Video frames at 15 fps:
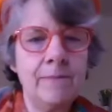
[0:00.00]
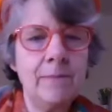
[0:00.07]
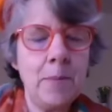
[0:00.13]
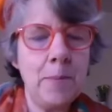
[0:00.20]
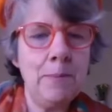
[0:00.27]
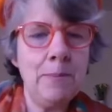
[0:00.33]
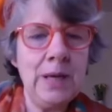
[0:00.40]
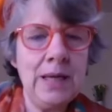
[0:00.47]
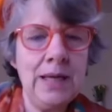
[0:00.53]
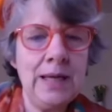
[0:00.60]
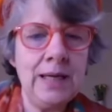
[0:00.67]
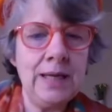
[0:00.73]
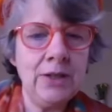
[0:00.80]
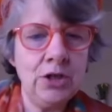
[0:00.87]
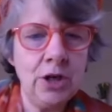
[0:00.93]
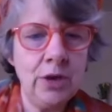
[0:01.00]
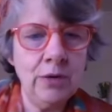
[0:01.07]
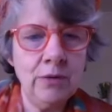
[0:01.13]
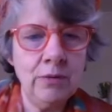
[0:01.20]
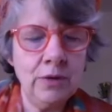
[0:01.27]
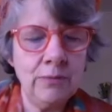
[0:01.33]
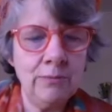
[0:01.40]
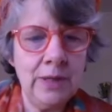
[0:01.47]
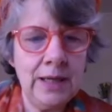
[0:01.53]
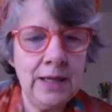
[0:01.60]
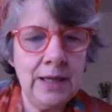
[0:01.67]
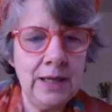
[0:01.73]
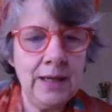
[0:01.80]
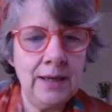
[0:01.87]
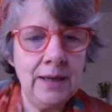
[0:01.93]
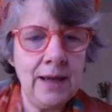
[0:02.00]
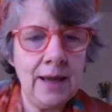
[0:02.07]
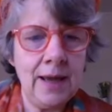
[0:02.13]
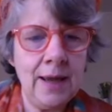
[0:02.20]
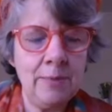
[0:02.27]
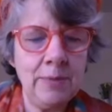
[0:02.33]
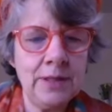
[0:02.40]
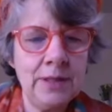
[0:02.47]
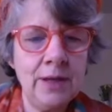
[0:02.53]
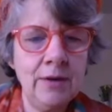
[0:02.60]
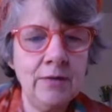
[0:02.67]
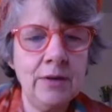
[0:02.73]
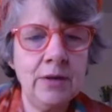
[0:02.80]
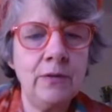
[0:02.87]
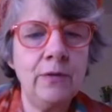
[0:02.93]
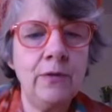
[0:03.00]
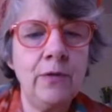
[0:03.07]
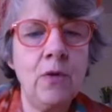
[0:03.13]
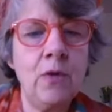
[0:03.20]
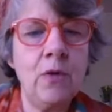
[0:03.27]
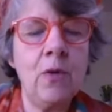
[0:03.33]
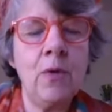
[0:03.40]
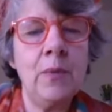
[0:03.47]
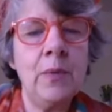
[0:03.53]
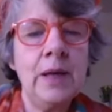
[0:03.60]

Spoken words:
mini shows, mini episodes for